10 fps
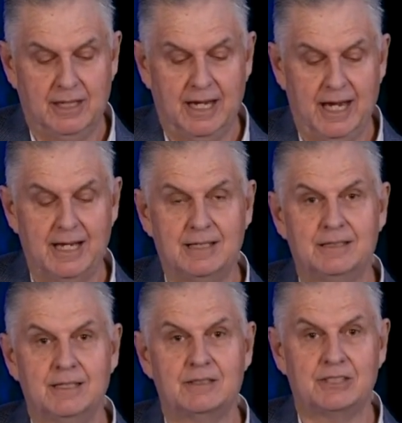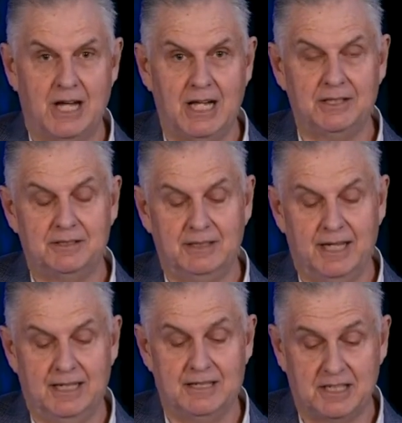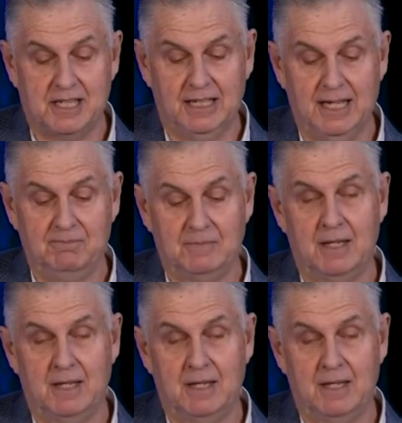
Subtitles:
and silent and is a killer,